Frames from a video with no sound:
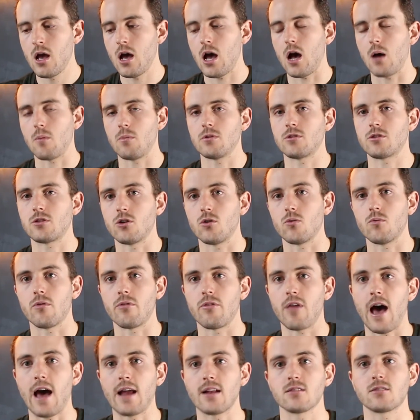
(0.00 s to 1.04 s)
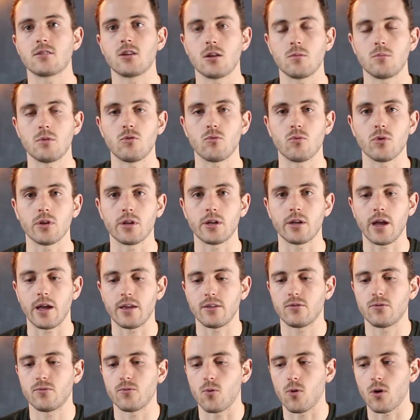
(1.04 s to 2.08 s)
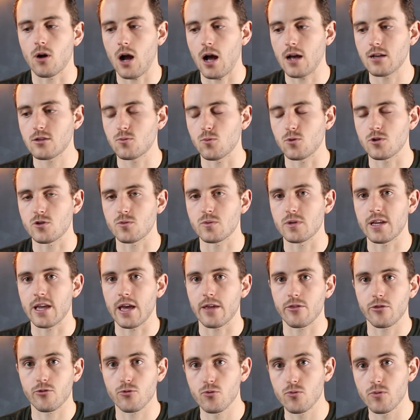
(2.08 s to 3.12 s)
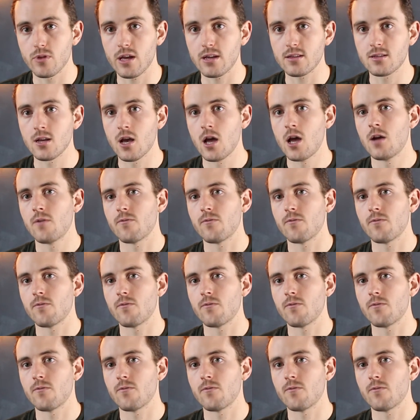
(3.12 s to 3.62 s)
Um, and so that is going to be really nice for us once we get through this.